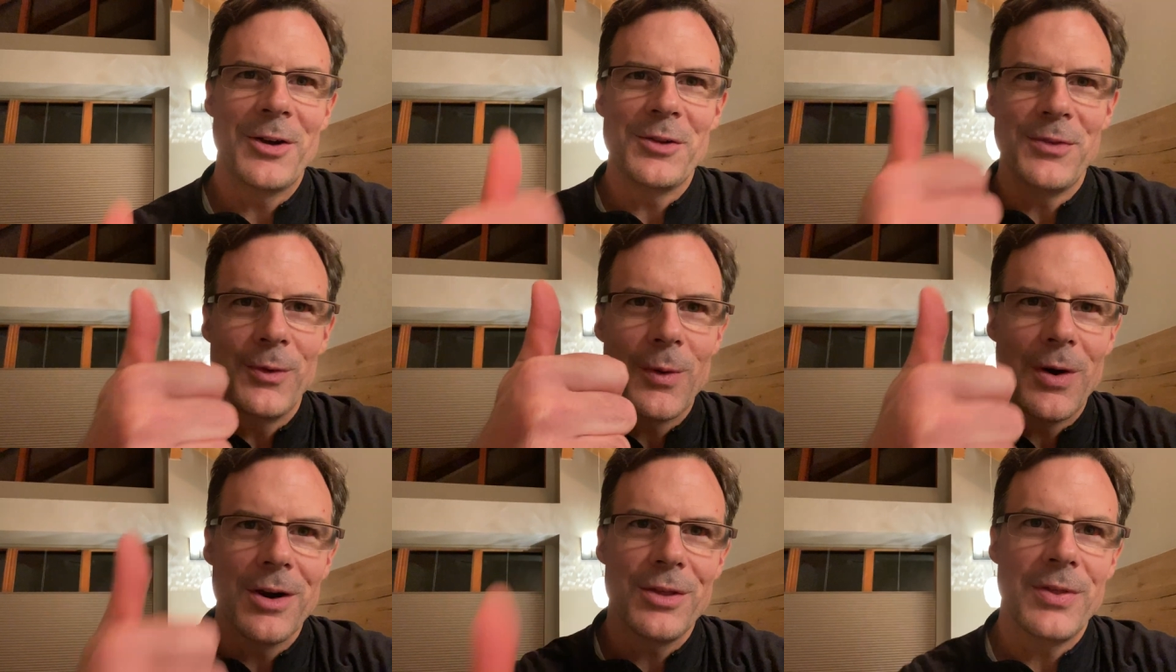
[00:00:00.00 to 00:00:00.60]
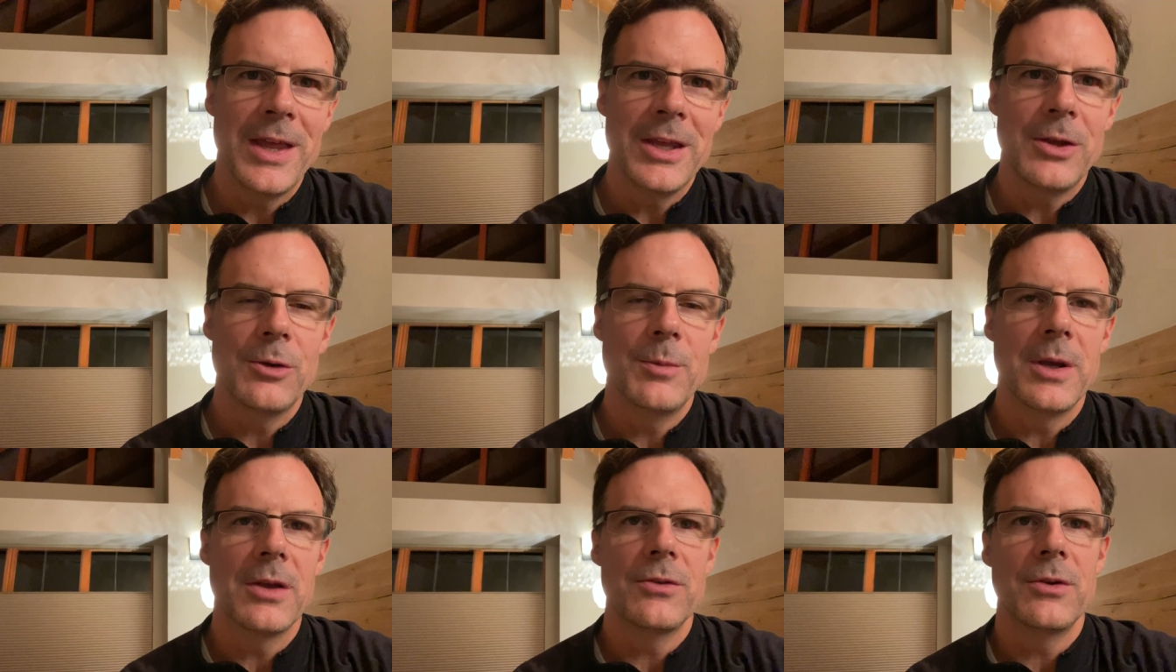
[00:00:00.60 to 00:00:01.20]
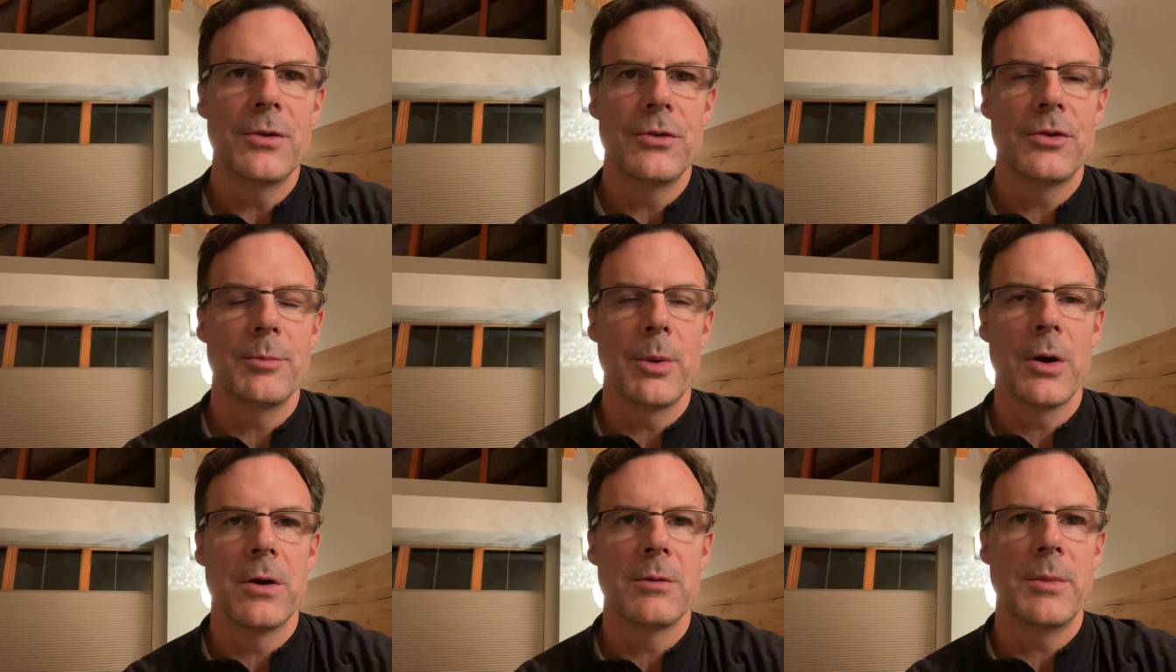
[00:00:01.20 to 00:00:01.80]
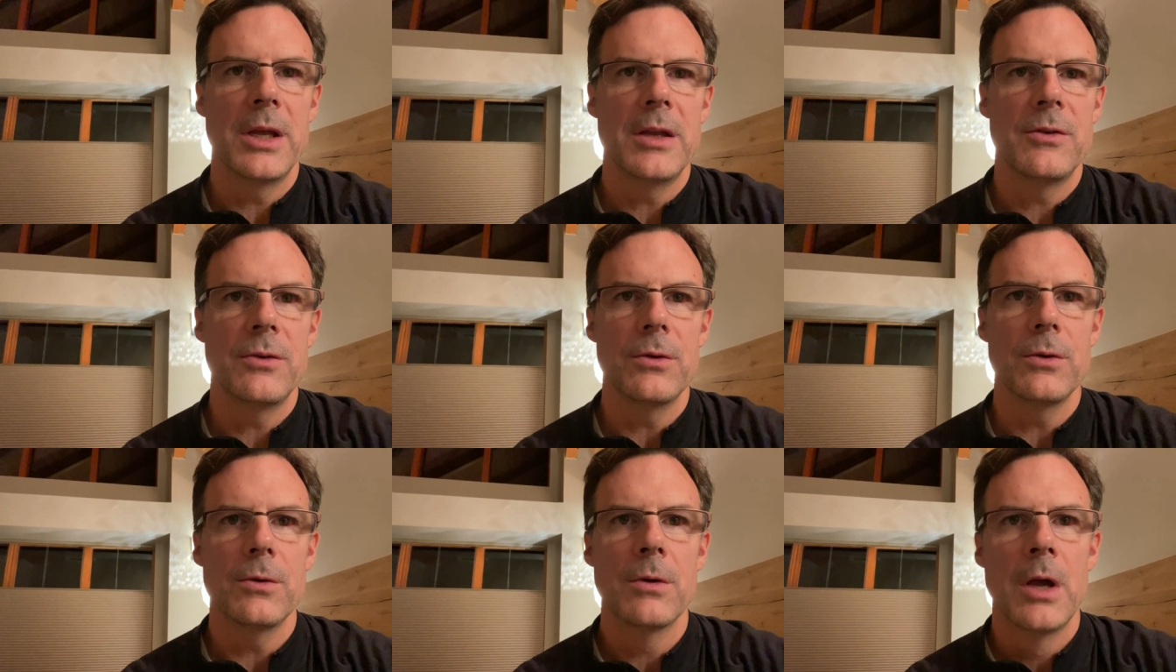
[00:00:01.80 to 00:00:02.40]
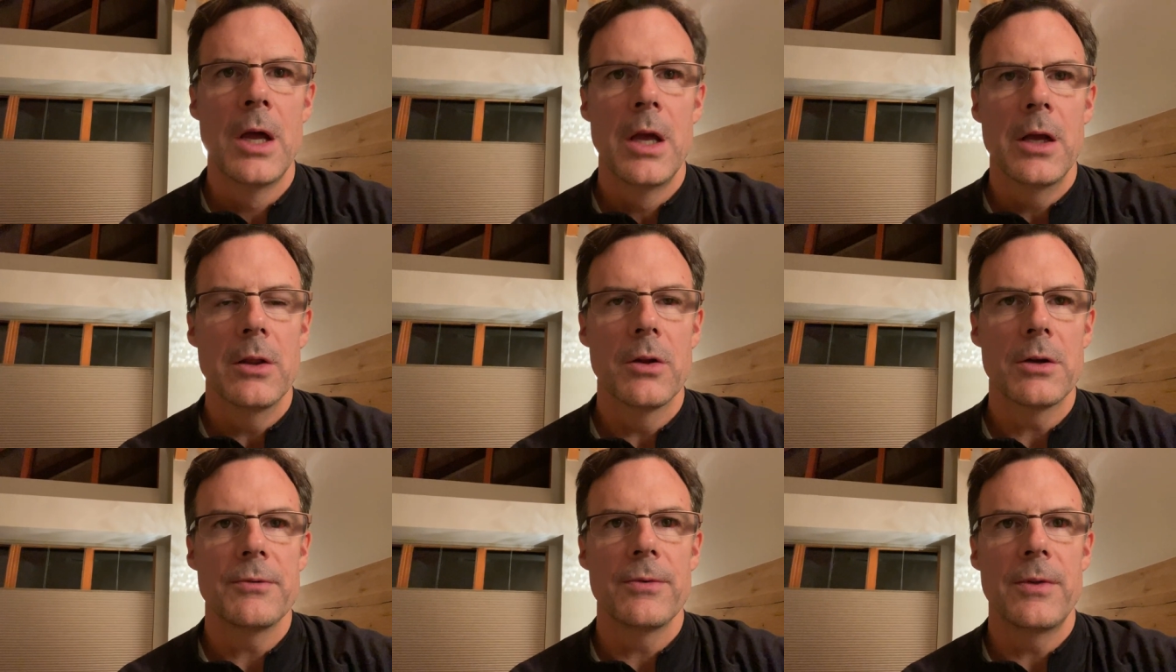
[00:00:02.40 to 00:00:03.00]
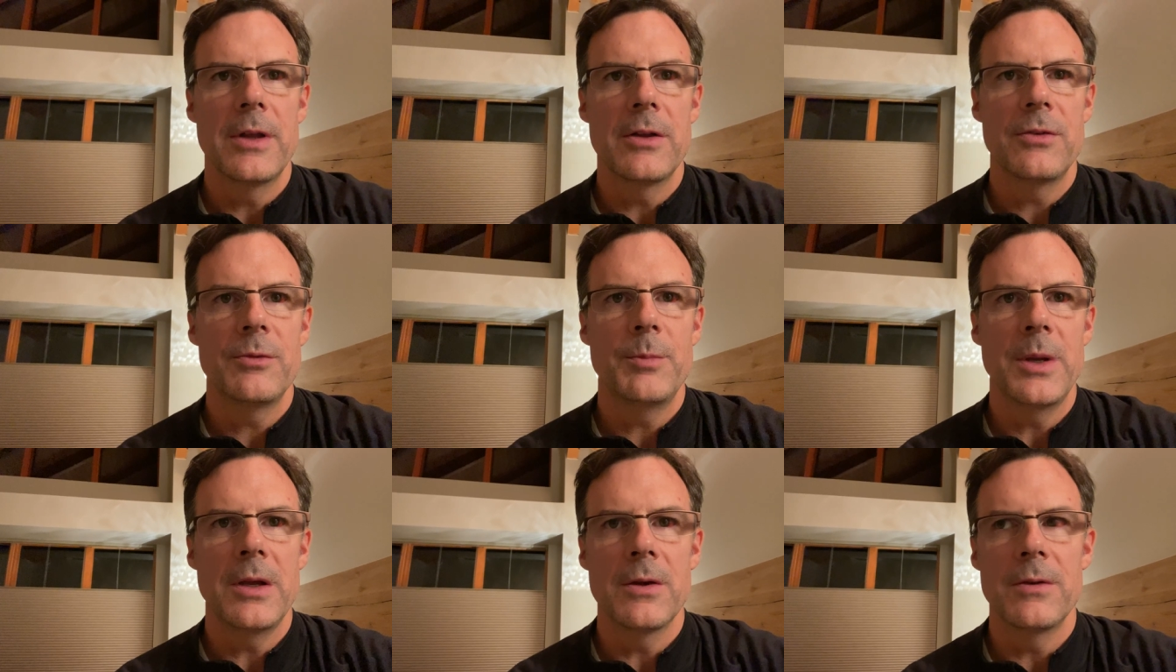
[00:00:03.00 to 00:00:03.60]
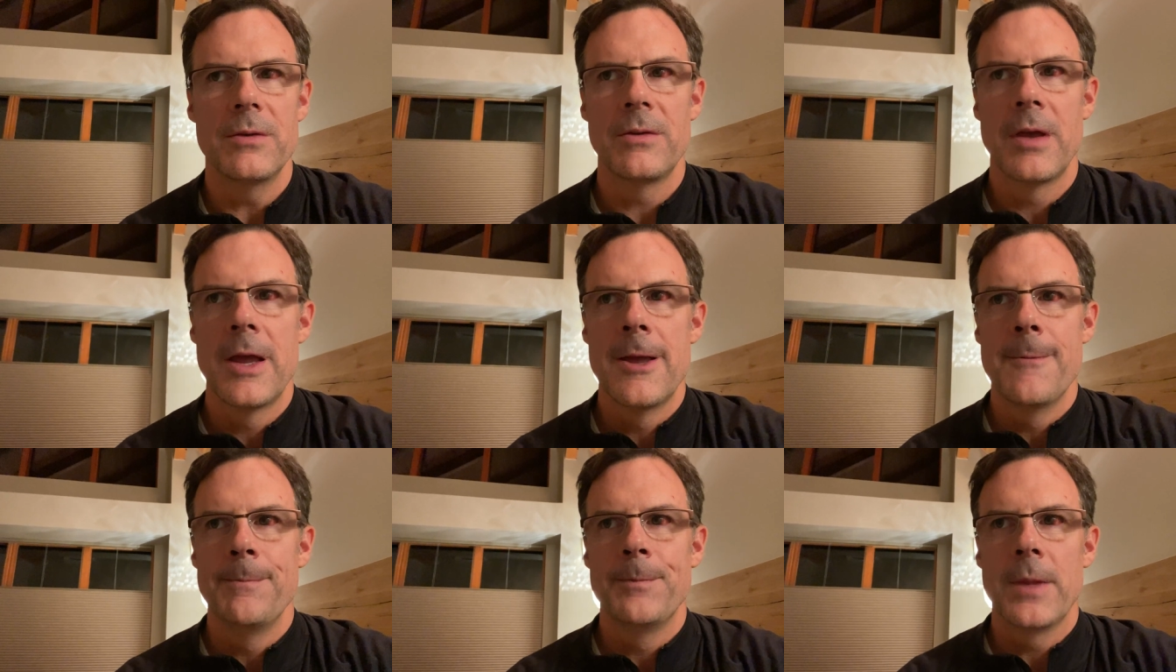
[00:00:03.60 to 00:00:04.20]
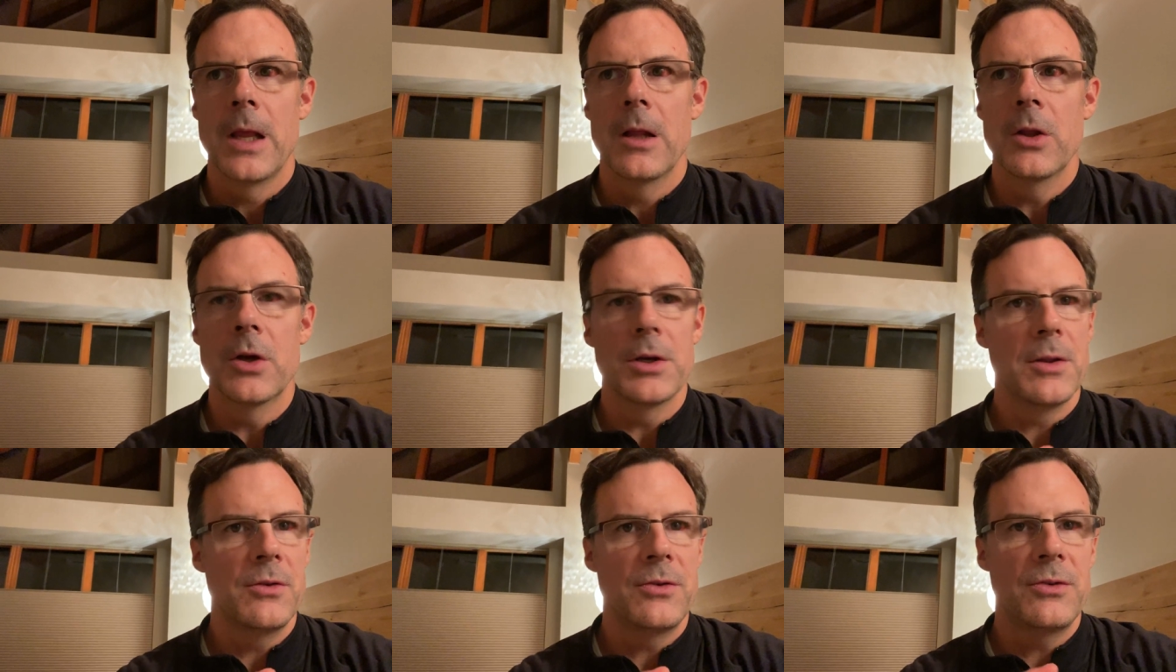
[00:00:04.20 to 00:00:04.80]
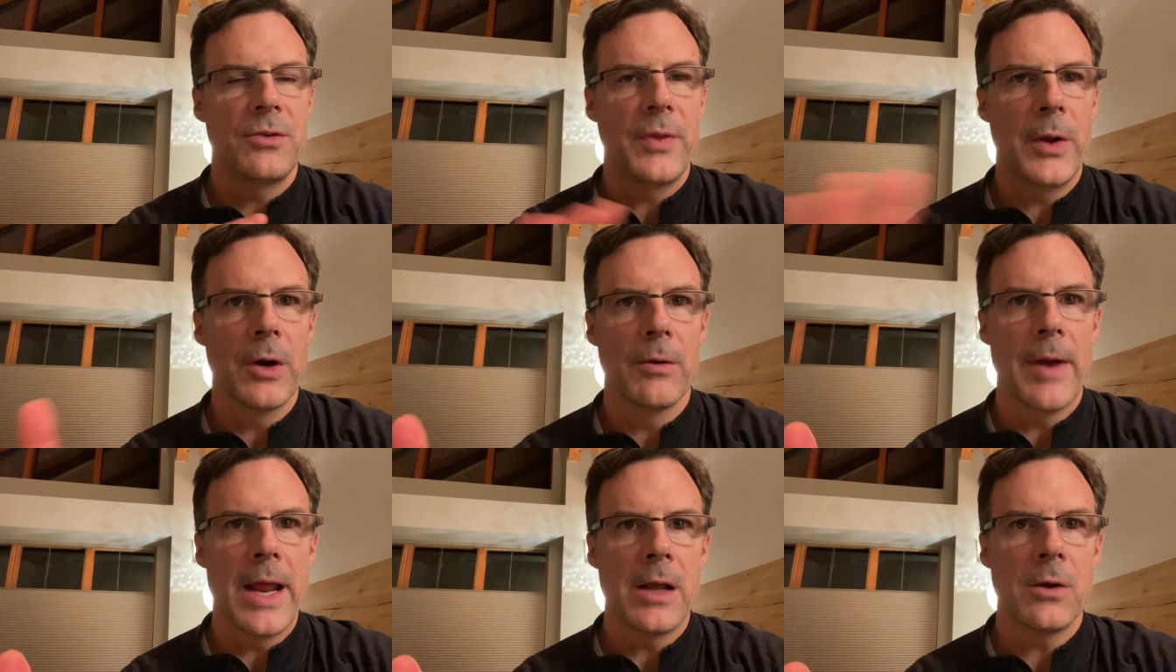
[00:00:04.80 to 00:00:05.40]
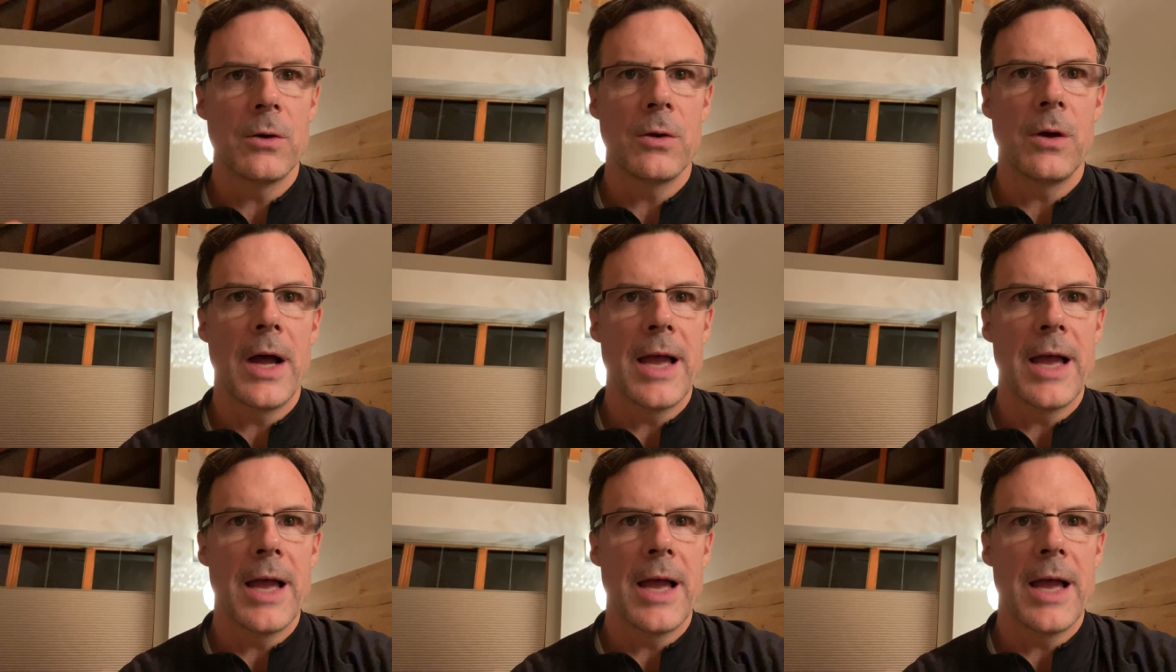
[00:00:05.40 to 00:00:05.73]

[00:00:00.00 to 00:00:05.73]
And if you are, thank you because you spurn me to look for this because look, this is theoretical.